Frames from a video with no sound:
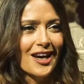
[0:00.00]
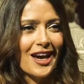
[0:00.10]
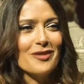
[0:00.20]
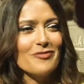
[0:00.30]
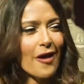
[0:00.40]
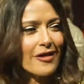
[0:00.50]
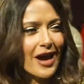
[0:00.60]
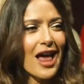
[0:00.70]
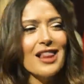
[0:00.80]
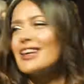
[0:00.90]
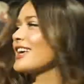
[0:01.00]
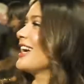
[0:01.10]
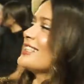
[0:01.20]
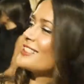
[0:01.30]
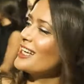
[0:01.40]
and very
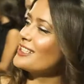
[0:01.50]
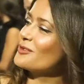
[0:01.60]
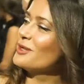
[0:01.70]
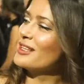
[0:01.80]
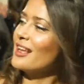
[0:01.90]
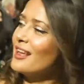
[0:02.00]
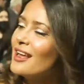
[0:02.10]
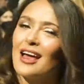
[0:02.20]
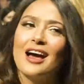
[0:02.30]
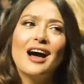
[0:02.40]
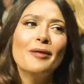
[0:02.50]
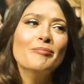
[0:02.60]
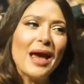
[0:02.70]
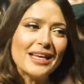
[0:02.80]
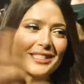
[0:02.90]
elegant and with
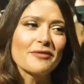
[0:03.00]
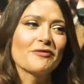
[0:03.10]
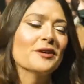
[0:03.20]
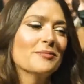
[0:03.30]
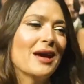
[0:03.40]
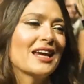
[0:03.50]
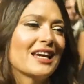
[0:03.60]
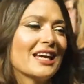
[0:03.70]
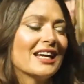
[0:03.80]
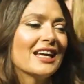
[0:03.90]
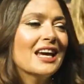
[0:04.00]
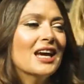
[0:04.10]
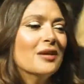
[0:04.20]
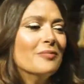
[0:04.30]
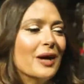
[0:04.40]
amazing filmmaking.
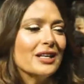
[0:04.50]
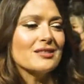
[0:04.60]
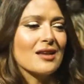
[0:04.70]
But it's